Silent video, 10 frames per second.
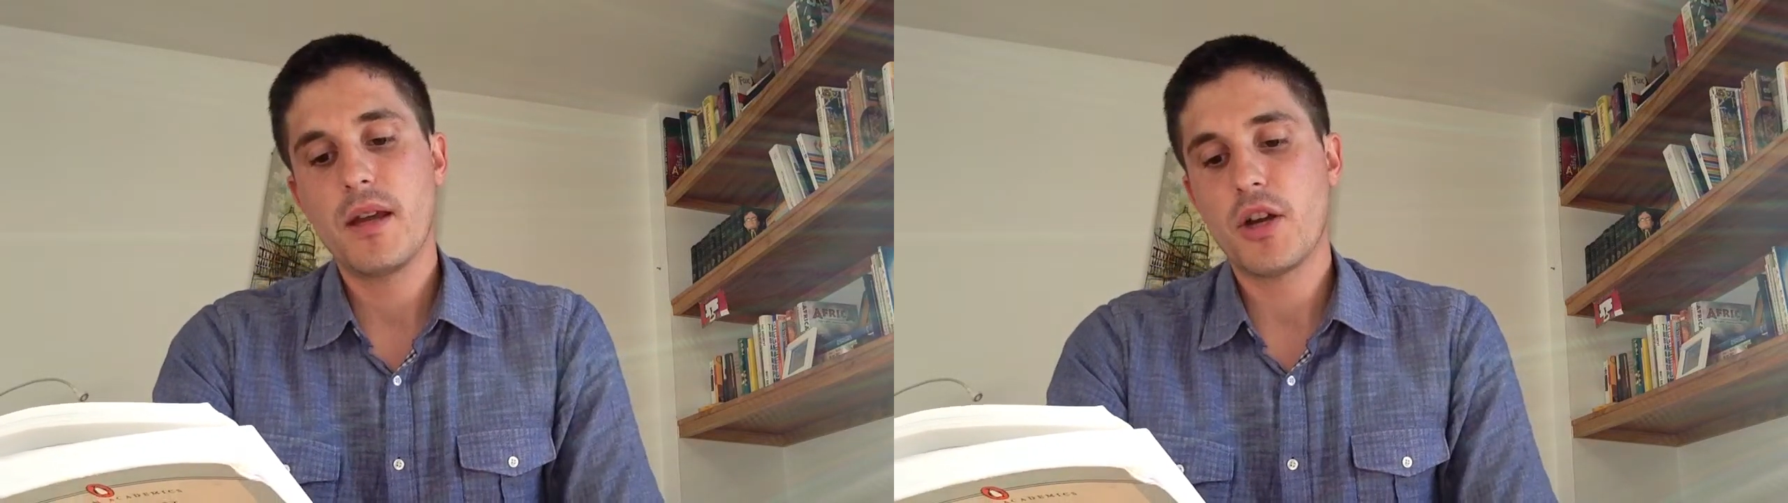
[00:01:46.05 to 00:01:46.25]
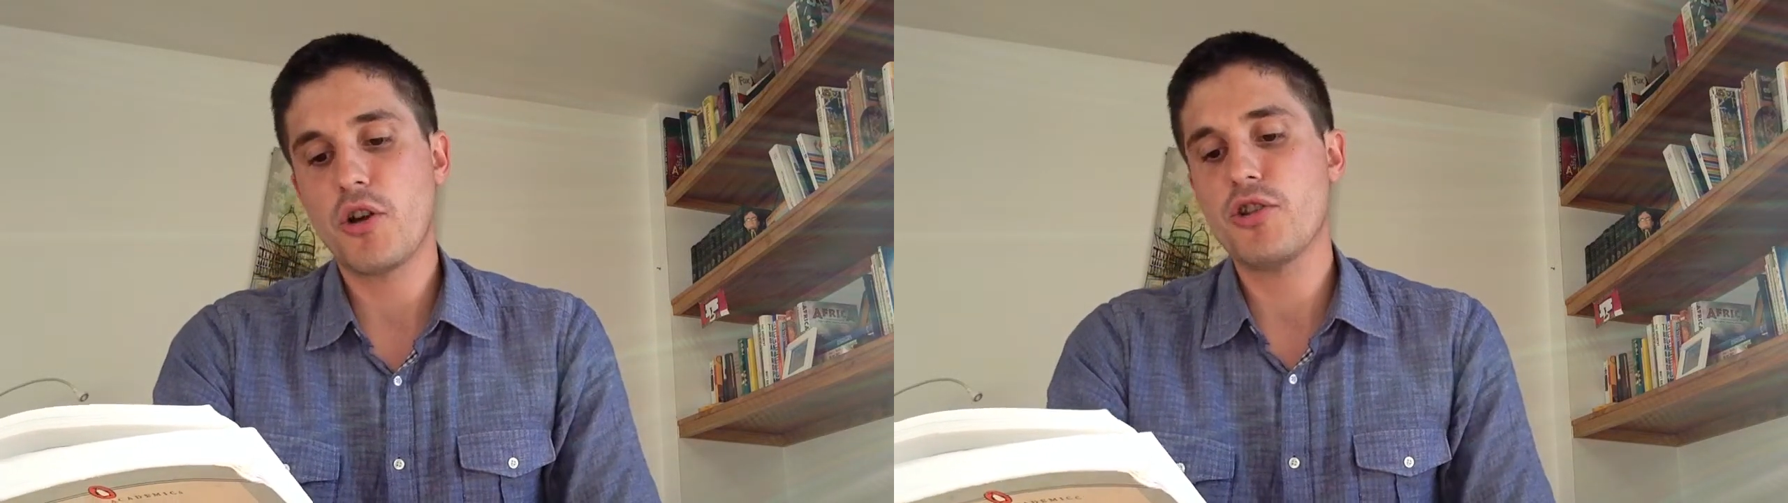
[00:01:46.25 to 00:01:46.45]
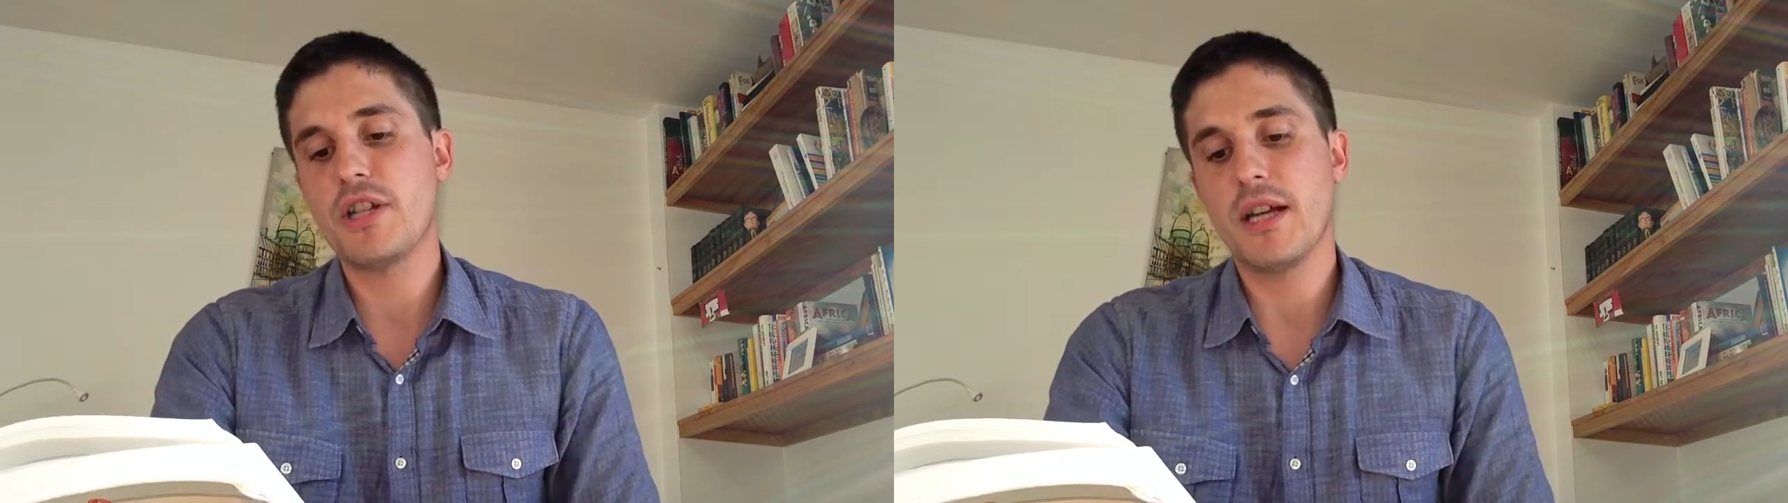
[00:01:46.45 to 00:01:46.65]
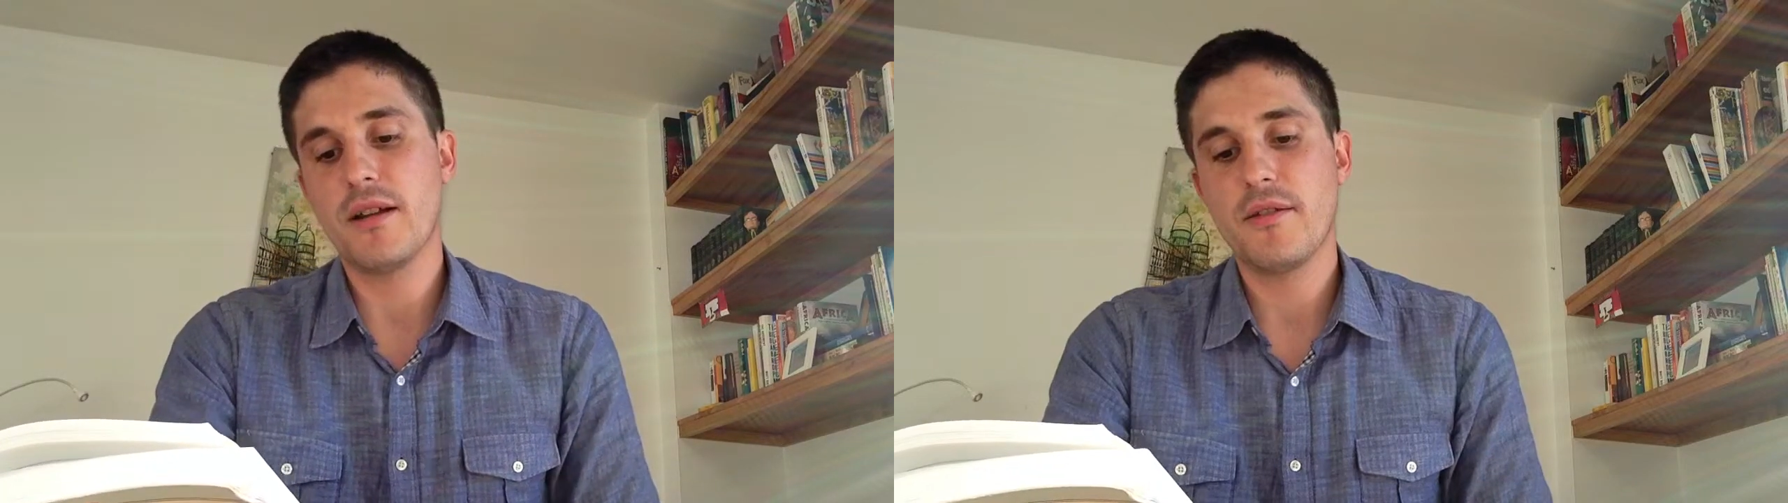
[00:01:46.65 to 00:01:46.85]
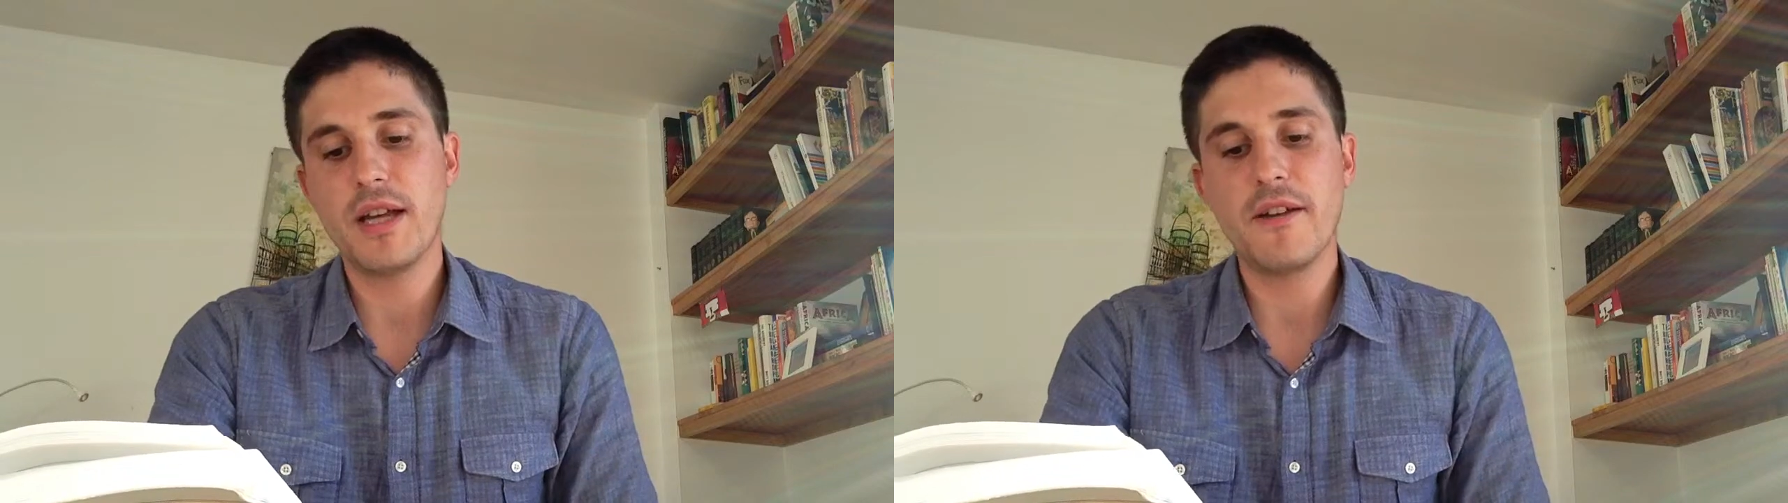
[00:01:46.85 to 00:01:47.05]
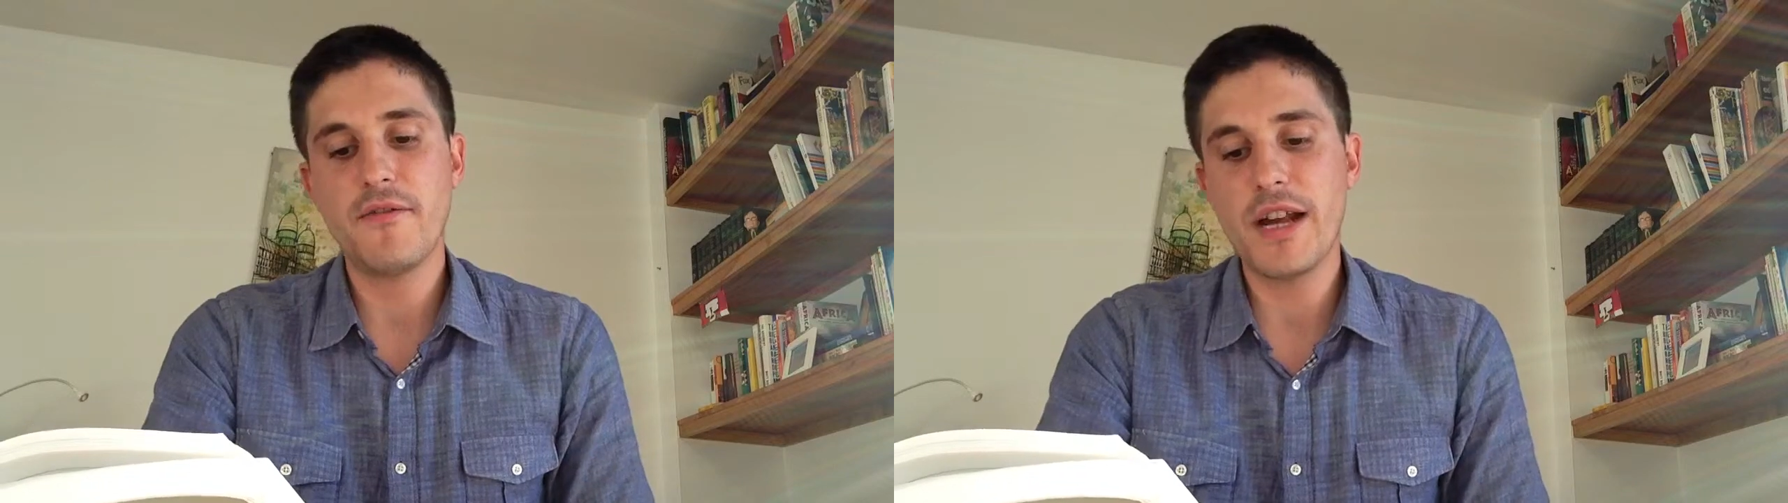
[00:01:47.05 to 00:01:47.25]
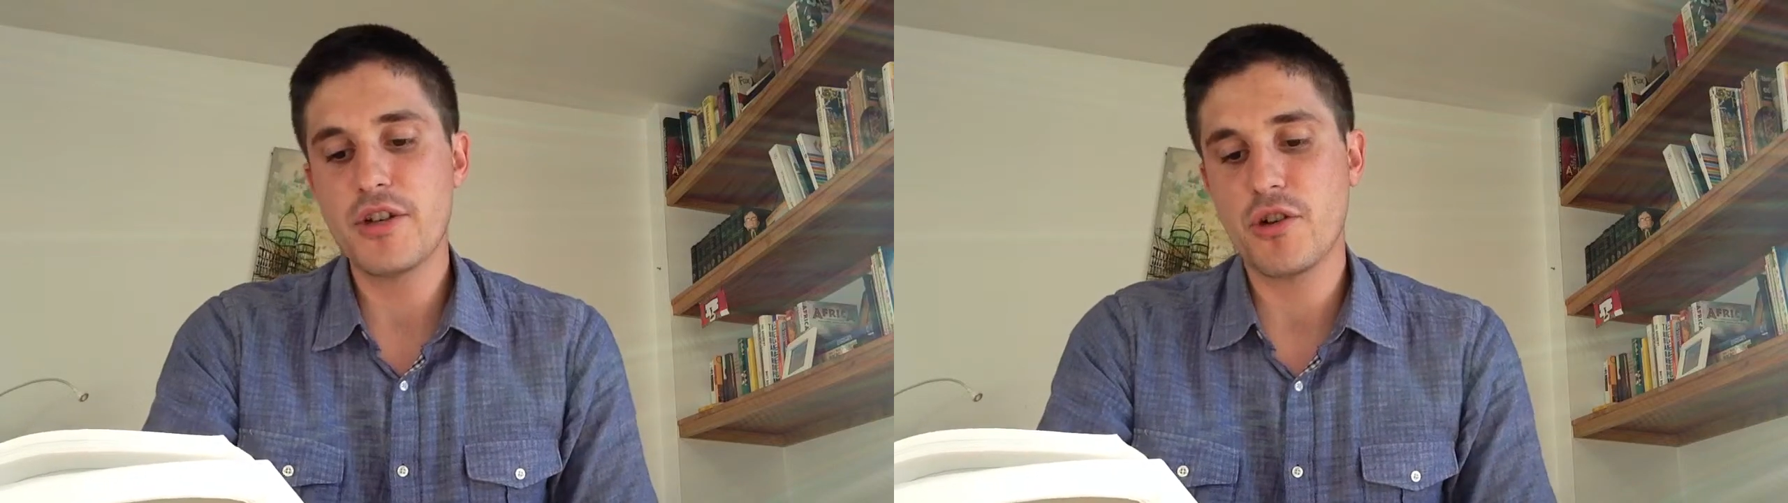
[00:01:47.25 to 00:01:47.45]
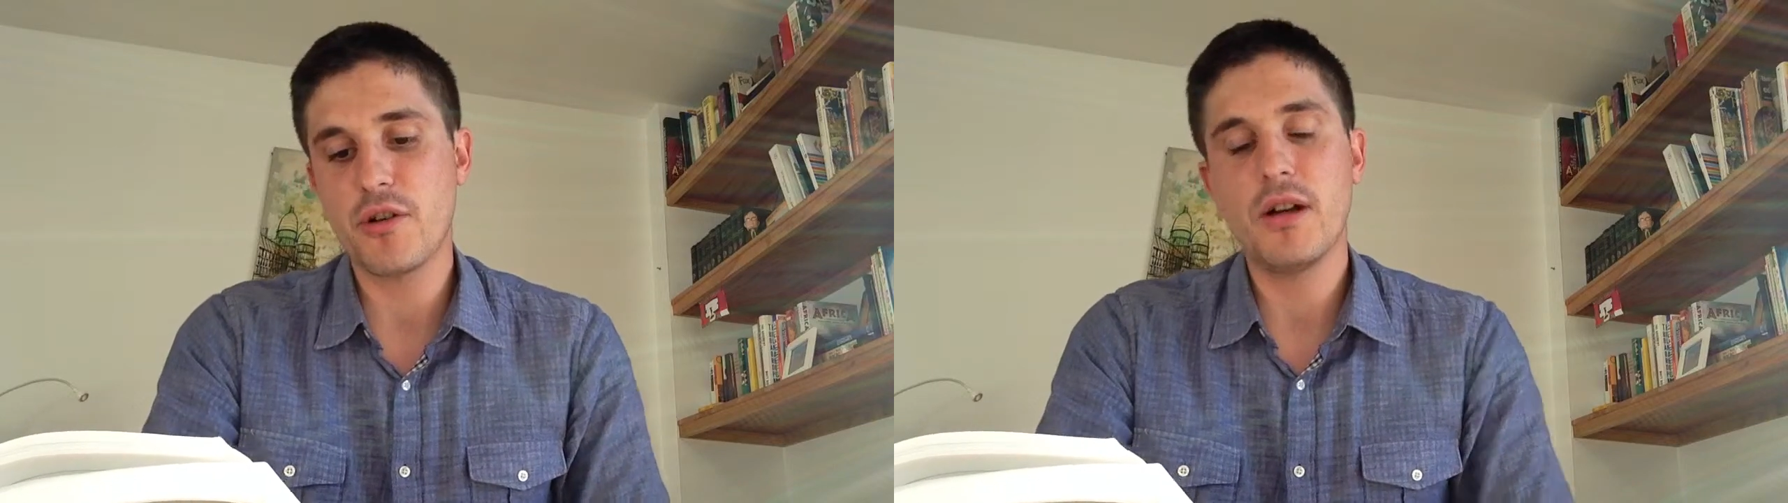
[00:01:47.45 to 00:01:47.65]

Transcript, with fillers: Cursing the inventor